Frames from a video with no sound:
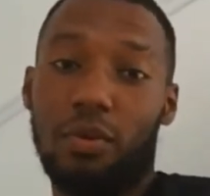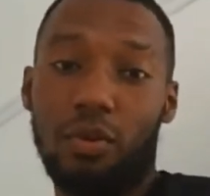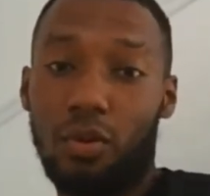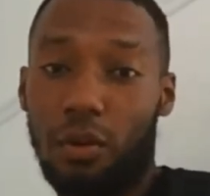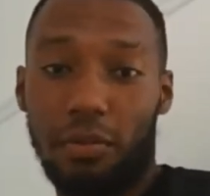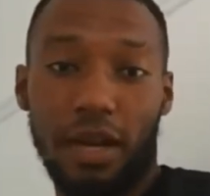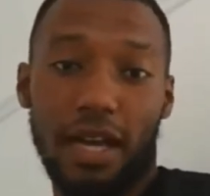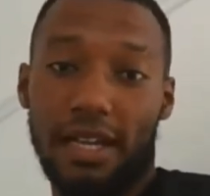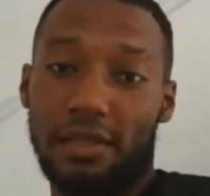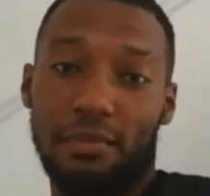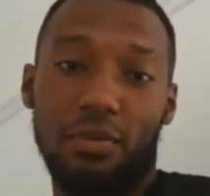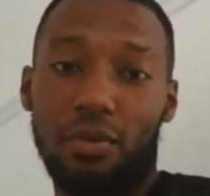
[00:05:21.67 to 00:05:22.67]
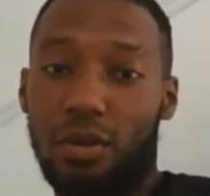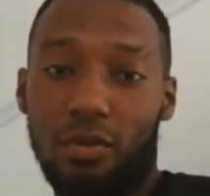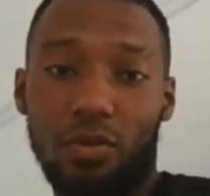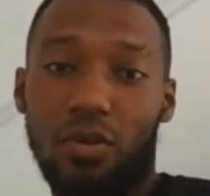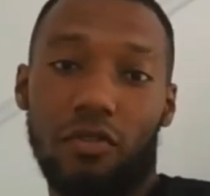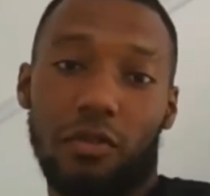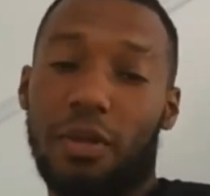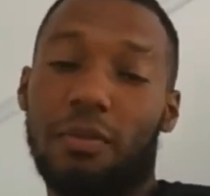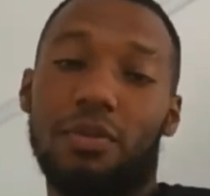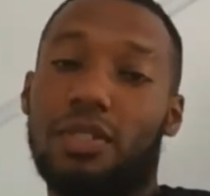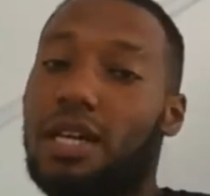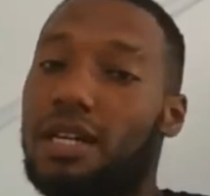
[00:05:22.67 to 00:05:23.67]
pull the blinds, pull the wool over
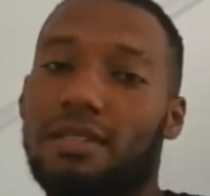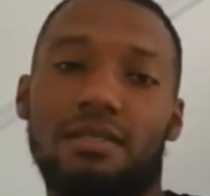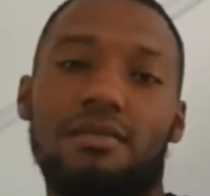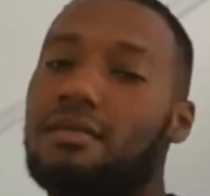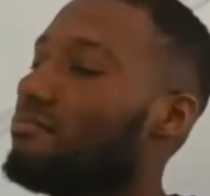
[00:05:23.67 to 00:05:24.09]
people's eyes.